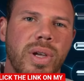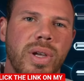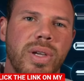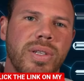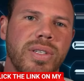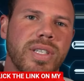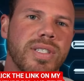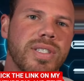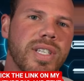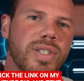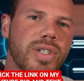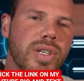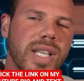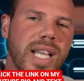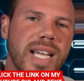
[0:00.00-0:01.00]
to
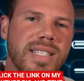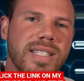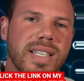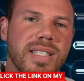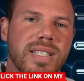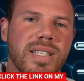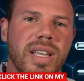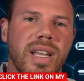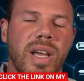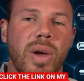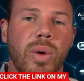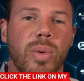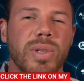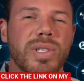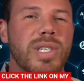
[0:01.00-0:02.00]
digital assets.
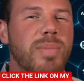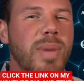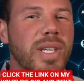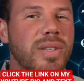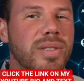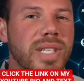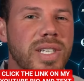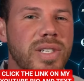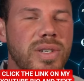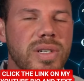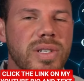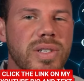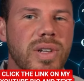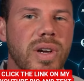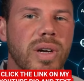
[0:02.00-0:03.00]
Once speculation is
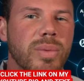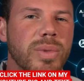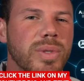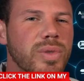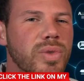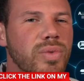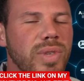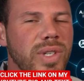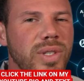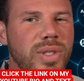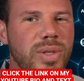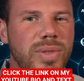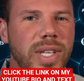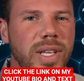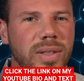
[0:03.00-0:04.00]
gone, when there's real
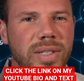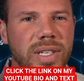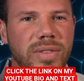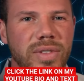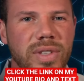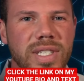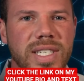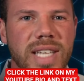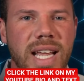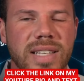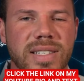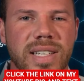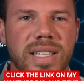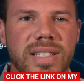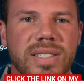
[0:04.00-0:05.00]
utility for these
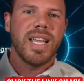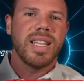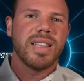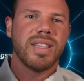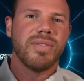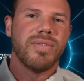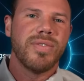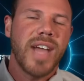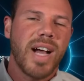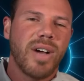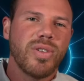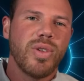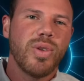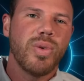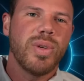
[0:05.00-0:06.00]
assets, the
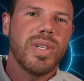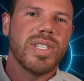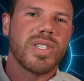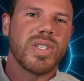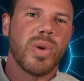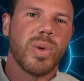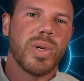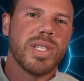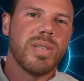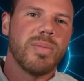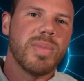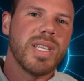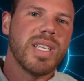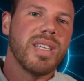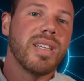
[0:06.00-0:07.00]
value is going to
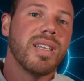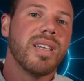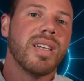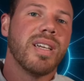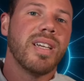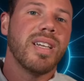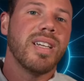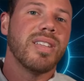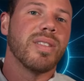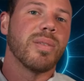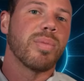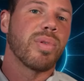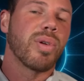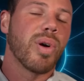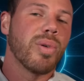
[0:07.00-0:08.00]
be in the
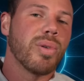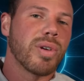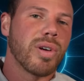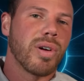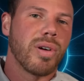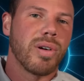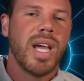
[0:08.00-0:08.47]
protocol.